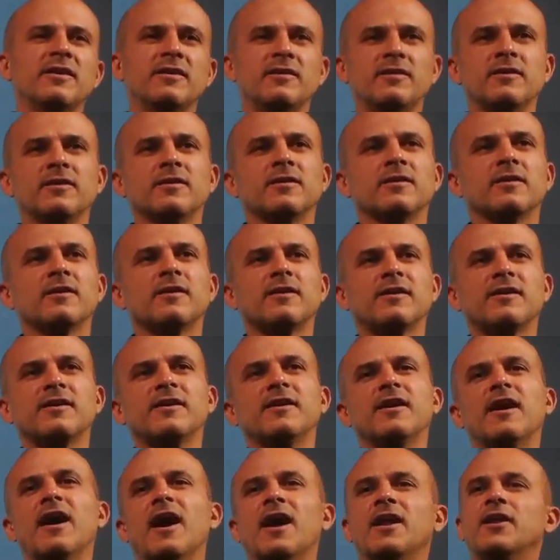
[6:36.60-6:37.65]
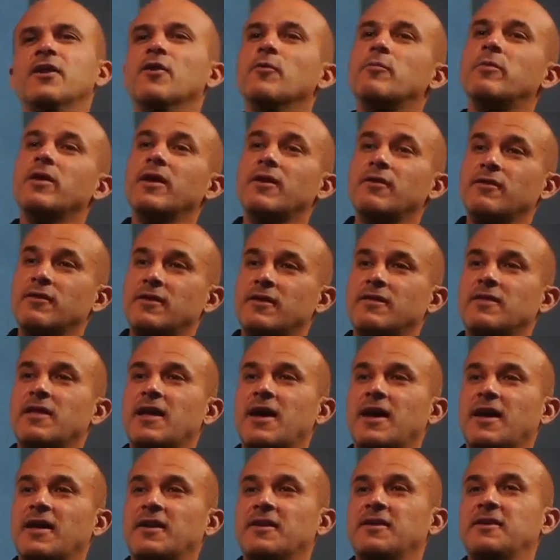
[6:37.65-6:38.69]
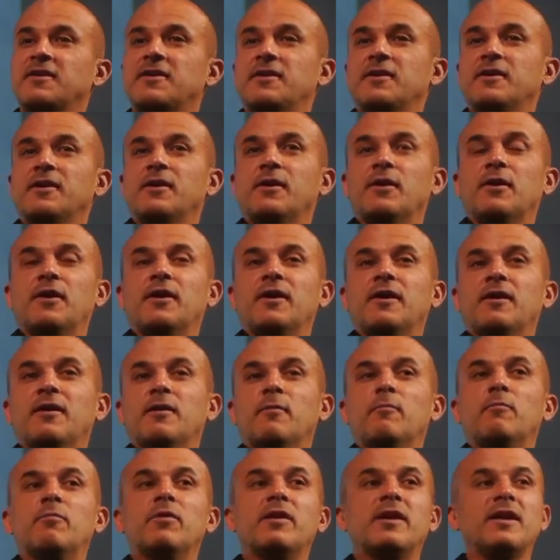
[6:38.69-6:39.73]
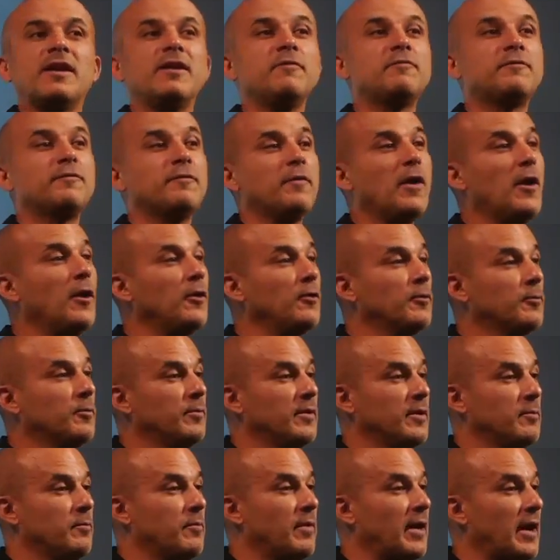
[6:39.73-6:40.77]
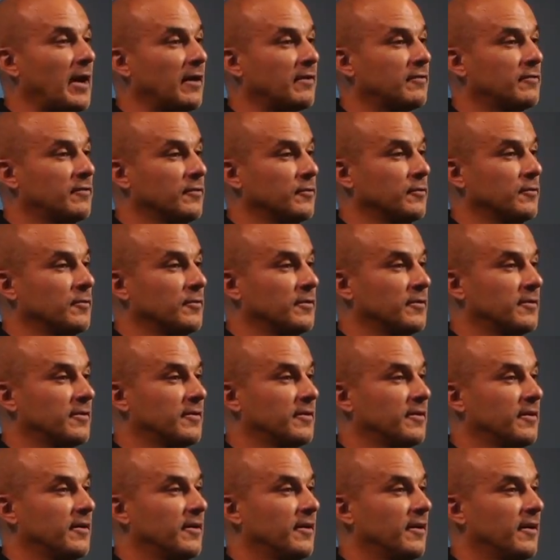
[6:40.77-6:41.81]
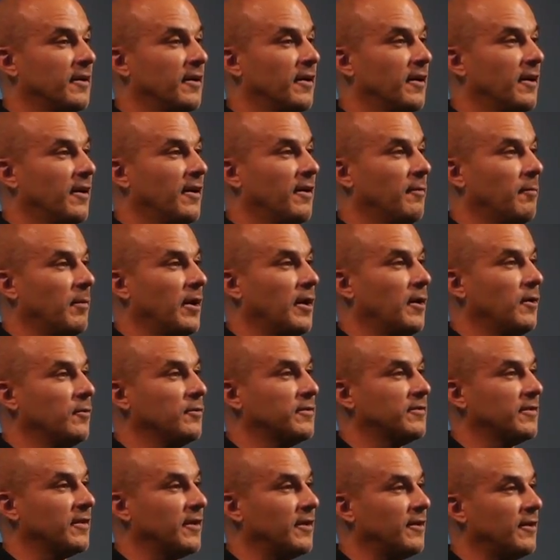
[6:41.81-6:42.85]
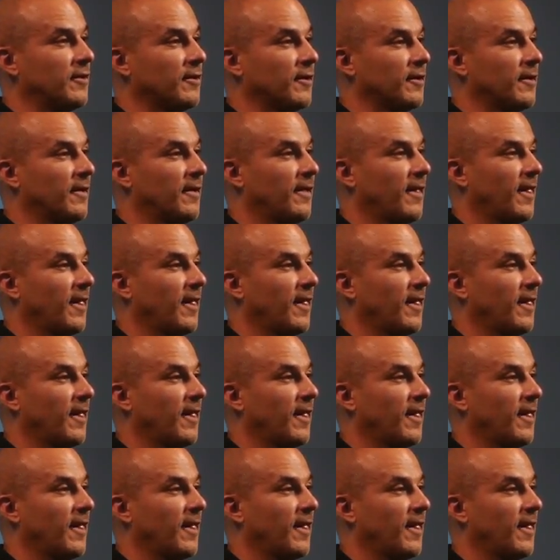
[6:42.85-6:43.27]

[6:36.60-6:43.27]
Indian. I know better than that. But he followed me back to my hotel.